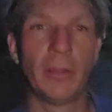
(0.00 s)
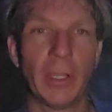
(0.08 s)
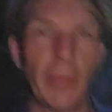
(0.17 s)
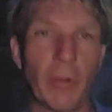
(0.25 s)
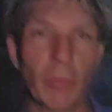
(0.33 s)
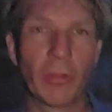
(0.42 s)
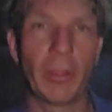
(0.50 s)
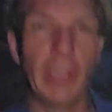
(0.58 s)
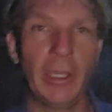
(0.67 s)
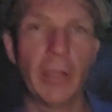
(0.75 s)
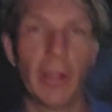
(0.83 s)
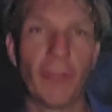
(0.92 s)
Now there was
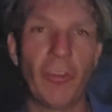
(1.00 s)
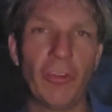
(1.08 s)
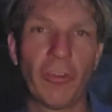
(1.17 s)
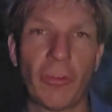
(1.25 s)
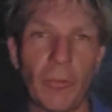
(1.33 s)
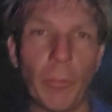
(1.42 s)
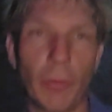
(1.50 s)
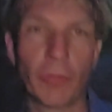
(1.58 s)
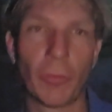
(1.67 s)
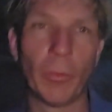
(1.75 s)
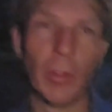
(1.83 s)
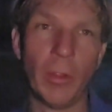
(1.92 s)
leaning on Jesus'
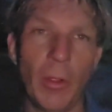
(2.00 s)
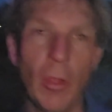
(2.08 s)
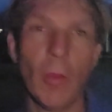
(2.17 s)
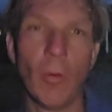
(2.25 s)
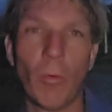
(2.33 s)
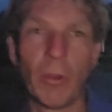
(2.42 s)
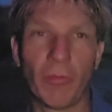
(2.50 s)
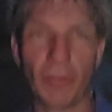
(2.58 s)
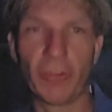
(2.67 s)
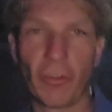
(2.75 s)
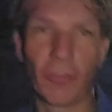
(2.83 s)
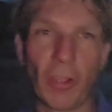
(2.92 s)
bosom one of
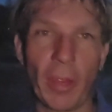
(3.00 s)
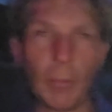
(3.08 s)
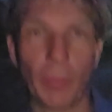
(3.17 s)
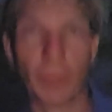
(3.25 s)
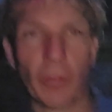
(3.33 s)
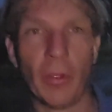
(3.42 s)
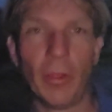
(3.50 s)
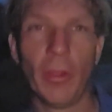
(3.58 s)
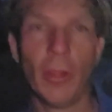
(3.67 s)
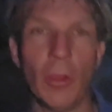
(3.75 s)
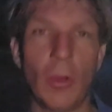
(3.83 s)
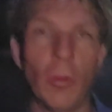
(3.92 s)
his disciples,
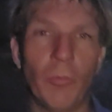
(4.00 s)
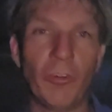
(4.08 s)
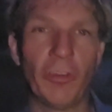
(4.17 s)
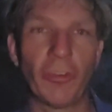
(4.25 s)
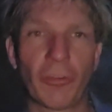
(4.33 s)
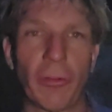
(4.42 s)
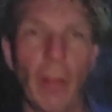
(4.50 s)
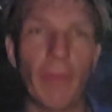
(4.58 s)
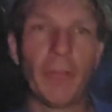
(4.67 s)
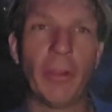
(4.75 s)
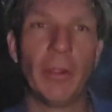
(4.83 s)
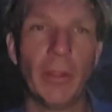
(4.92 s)
whom Jesus
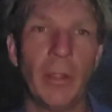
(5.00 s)
loved.